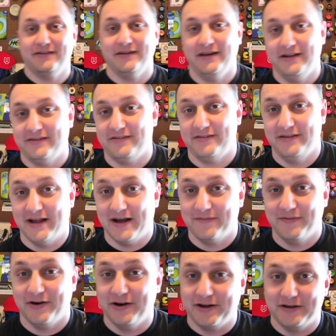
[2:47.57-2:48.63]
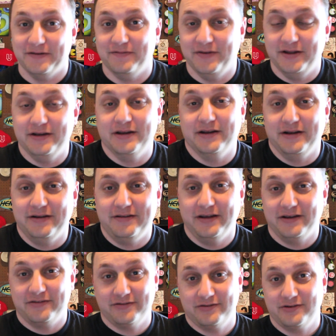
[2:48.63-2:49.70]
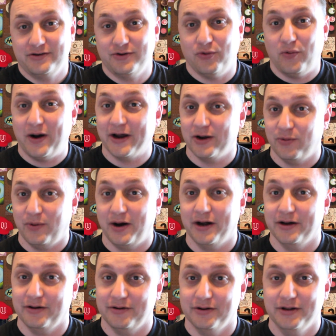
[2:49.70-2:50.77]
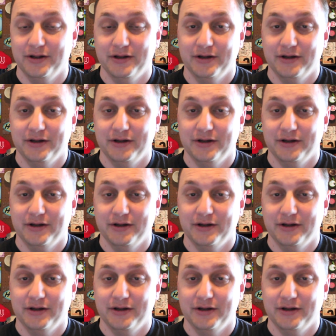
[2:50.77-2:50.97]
It's not very convenient. It takes quite a while